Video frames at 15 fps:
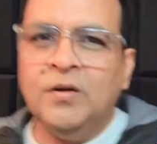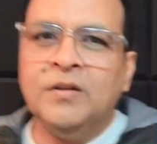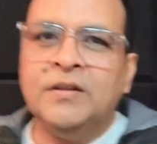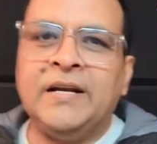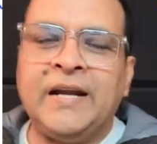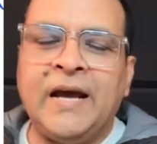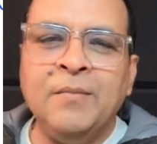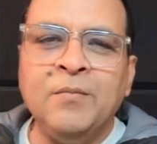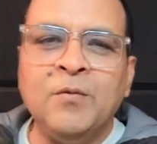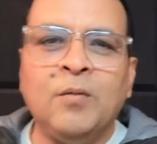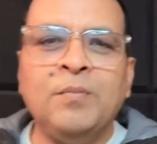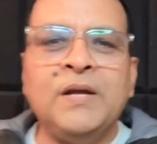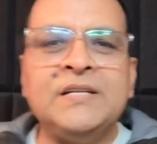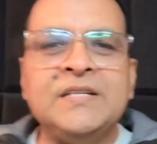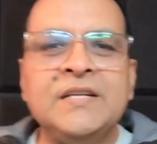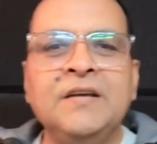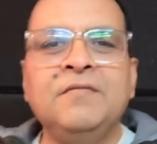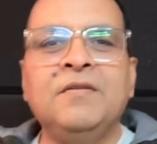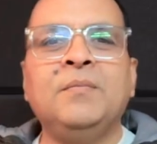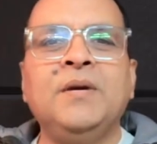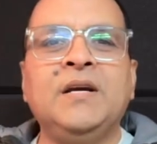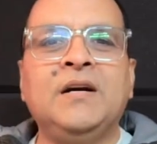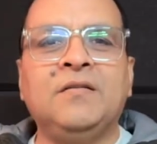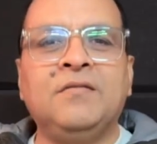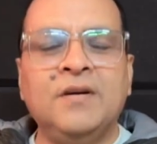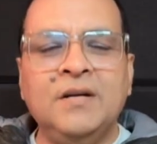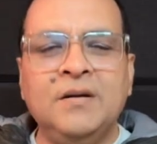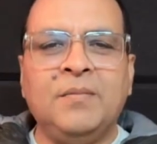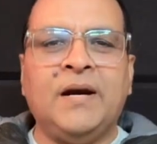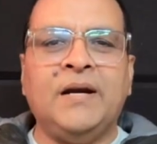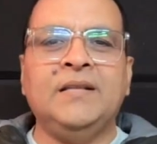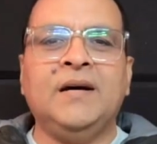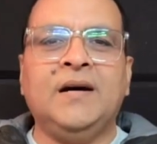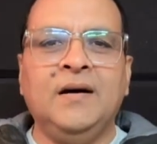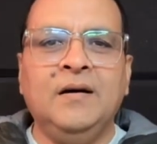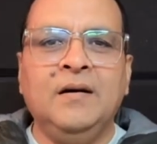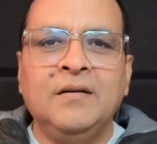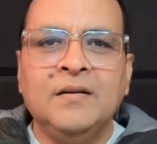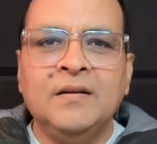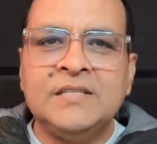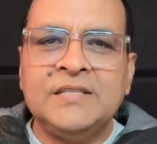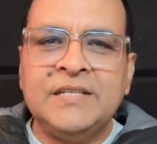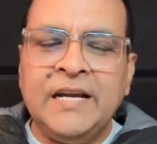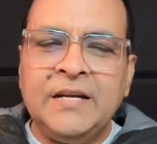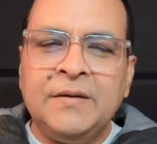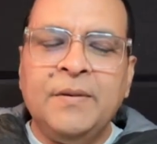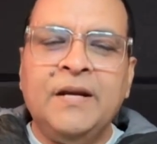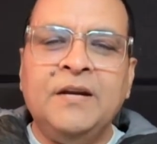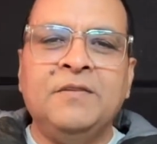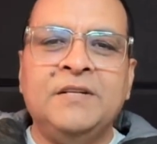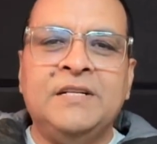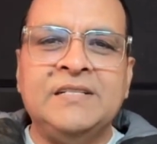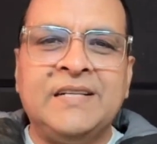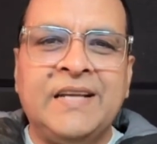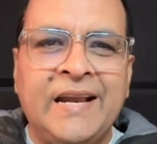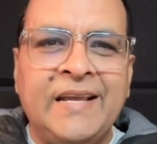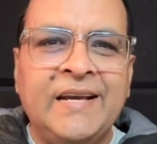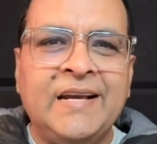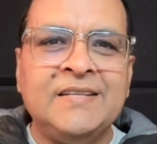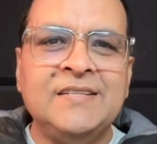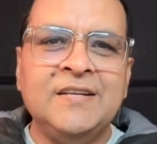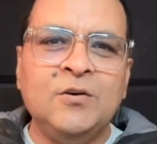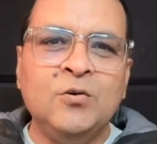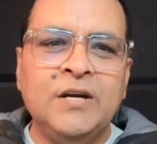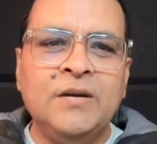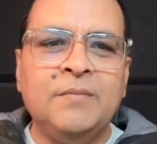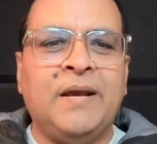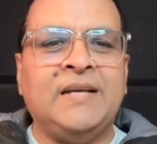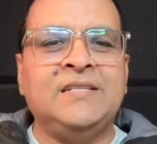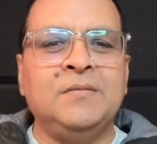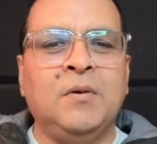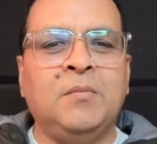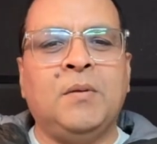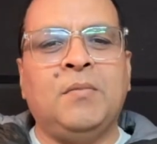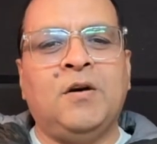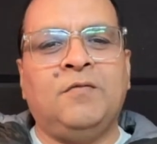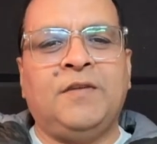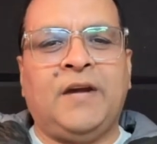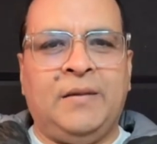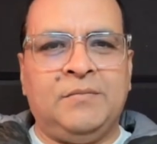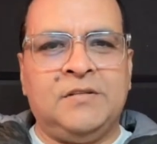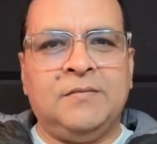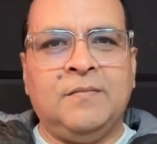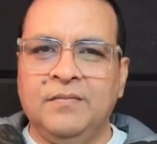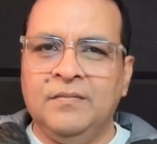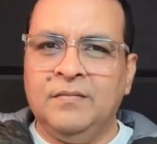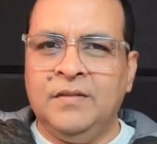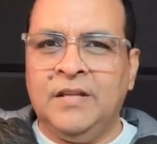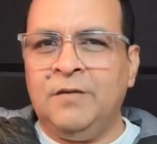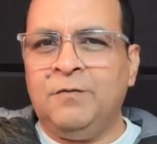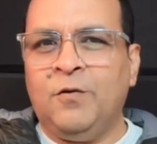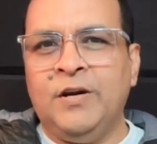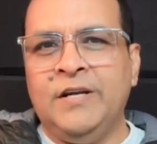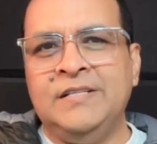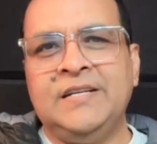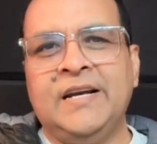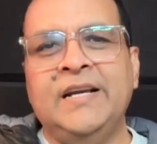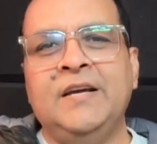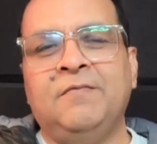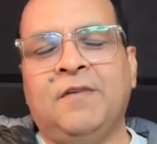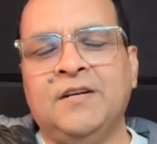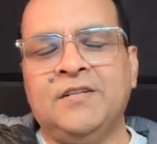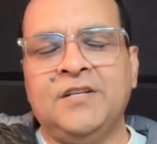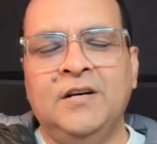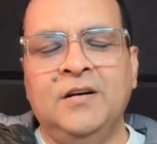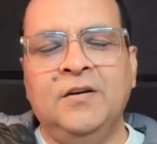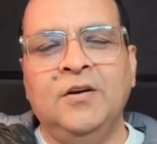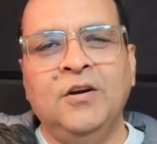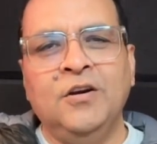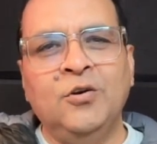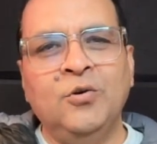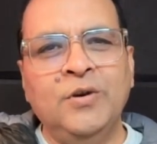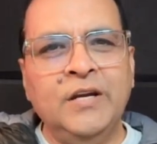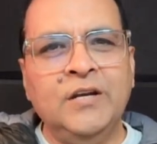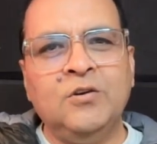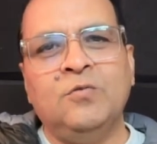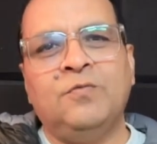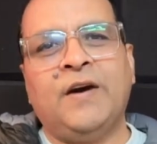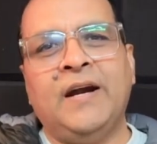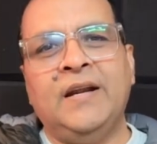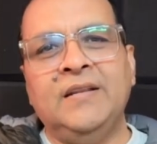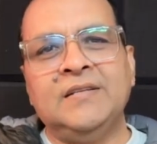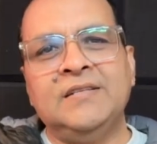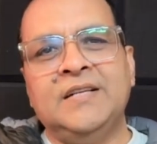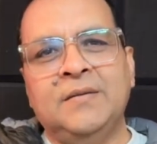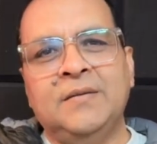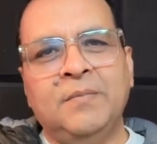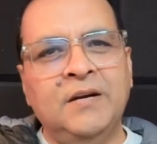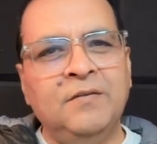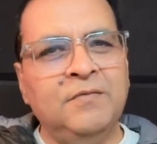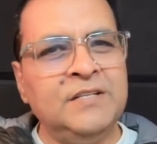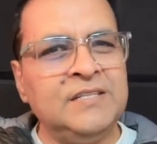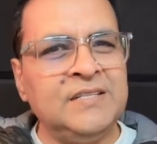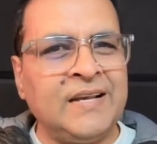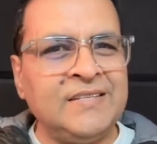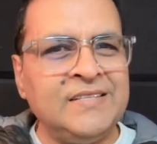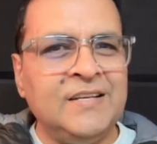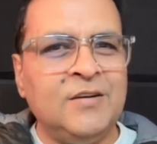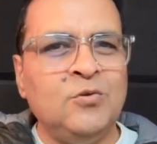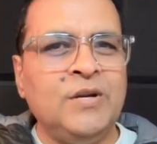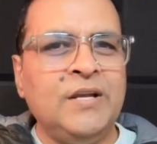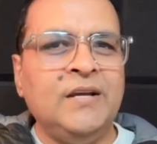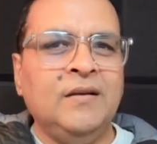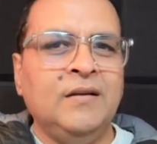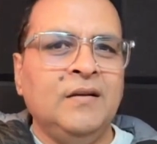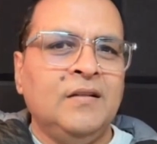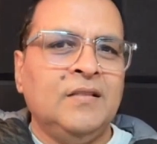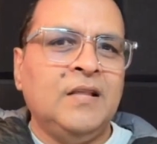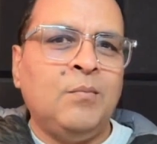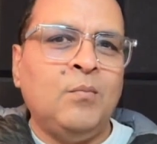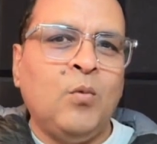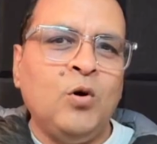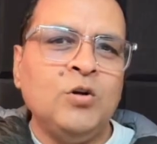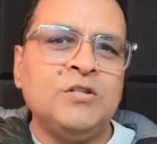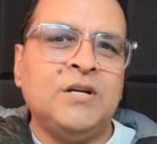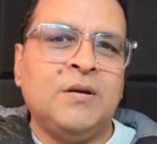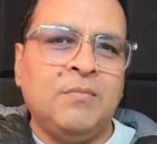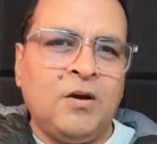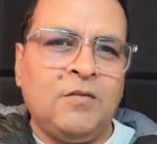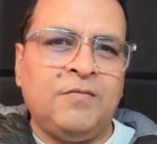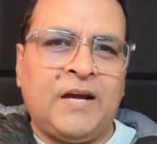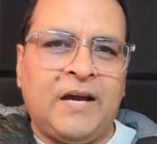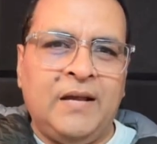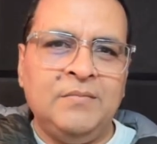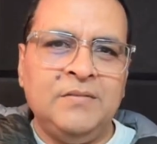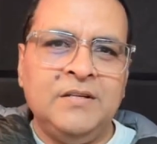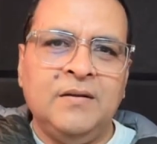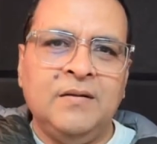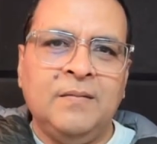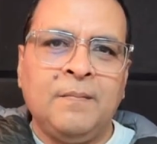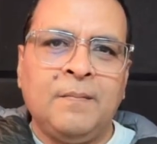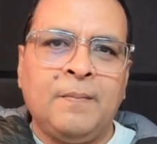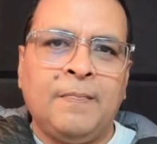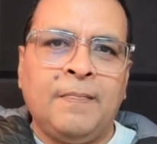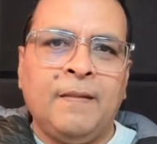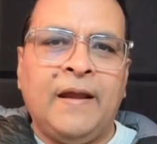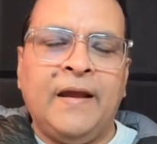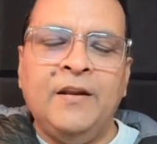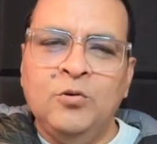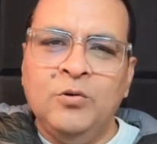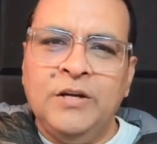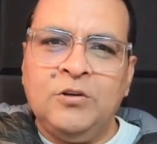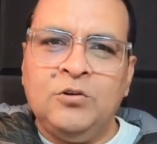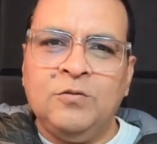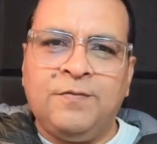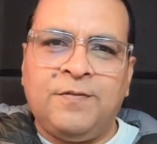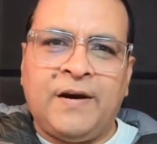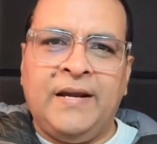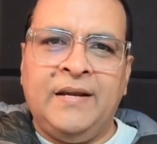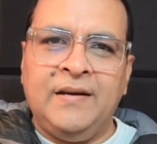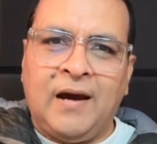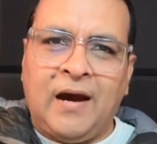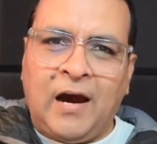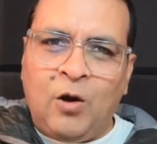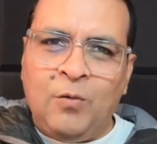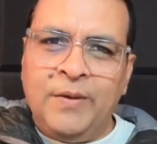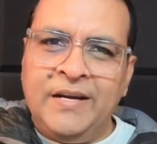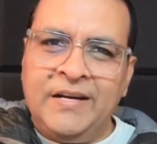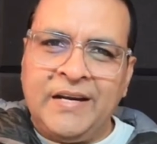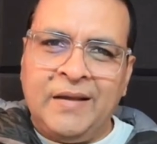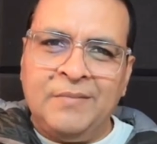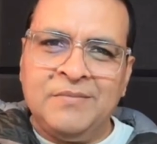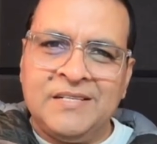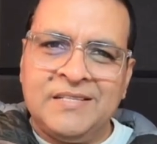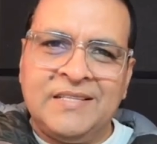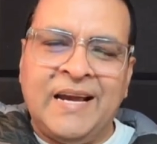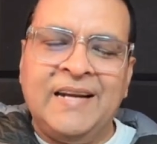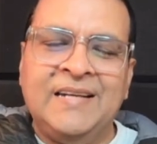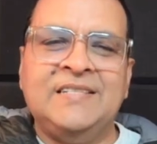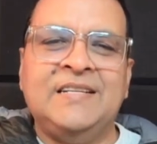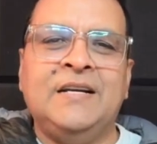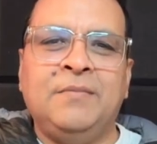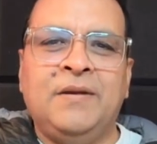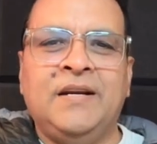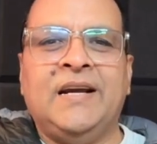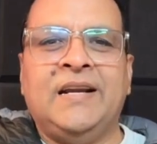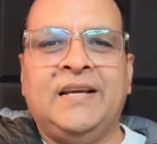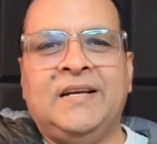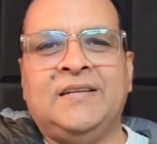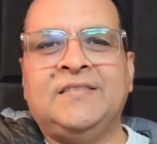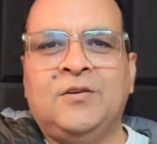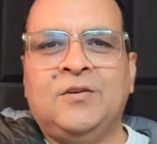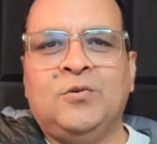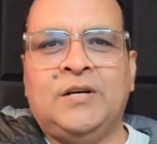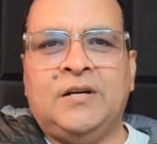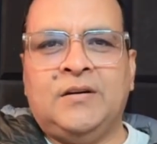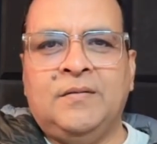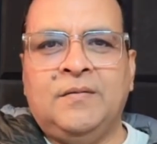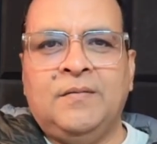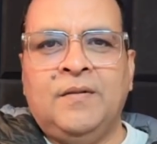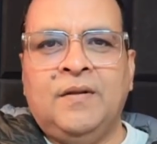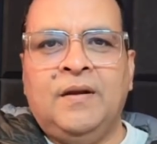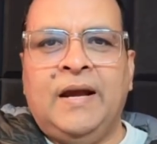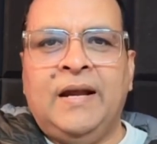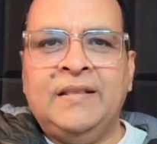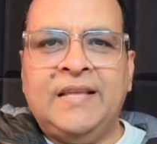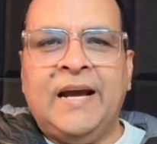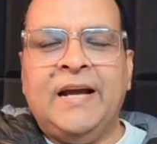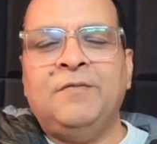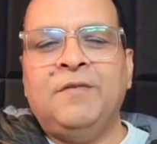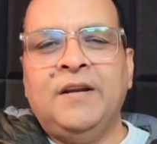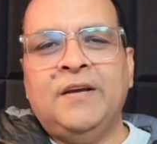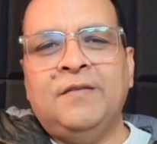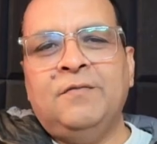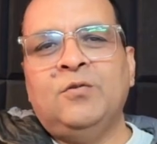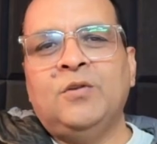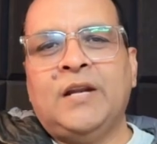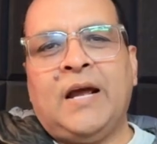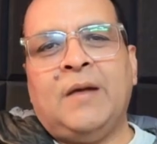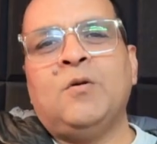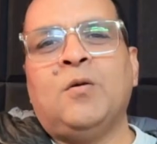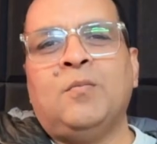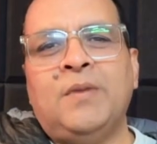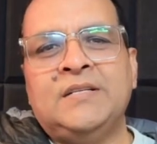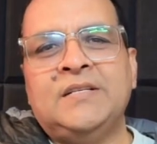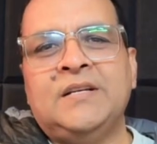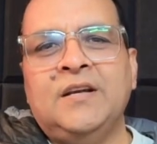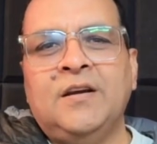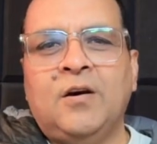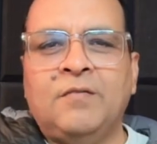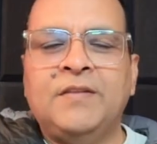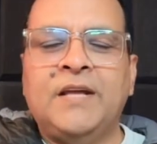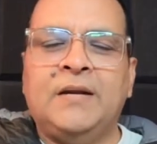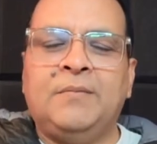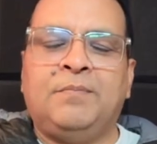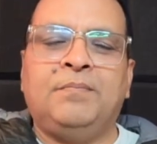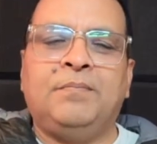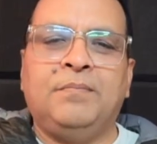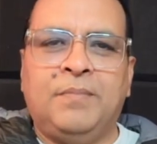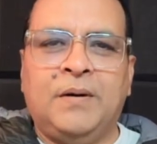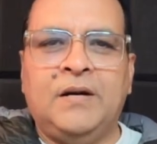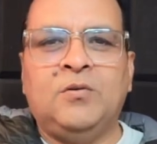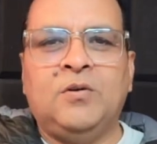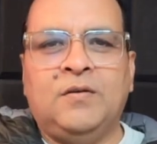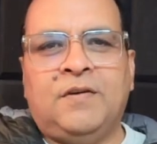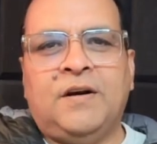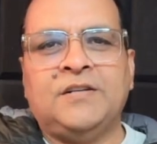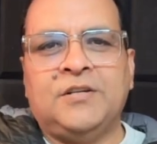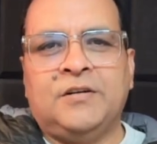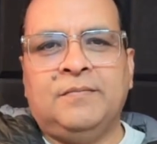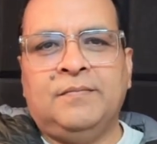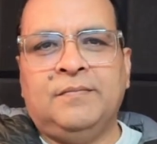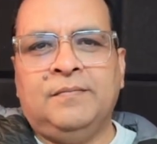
The time complexity will be governed by the statement which is getting executed maximum number of times. Therefore, inside a function, you need to find the statement which is executing the most number of times, and you need to find how many times is that statement getting executed, and that will give you the time complexity of that particular function.